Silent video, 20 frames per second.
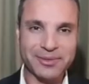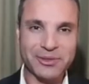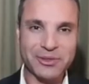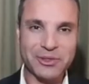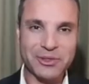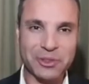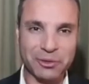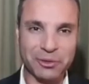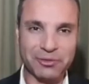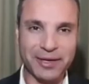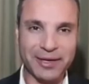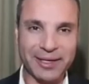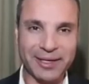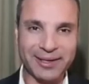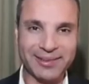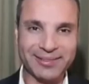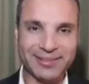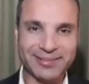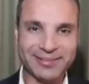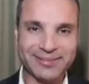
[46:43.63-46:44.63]

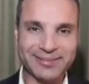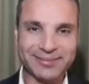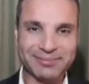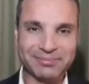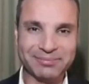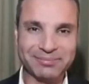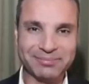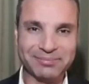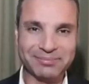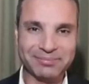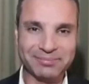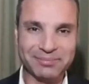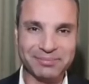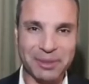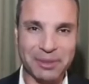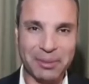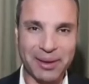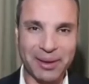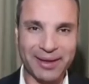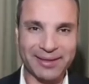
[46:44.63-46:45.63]
Slovenia.
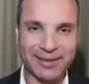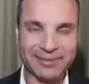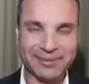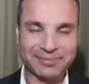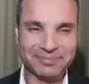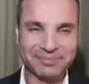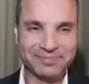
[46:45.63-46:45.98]
Bye-bye.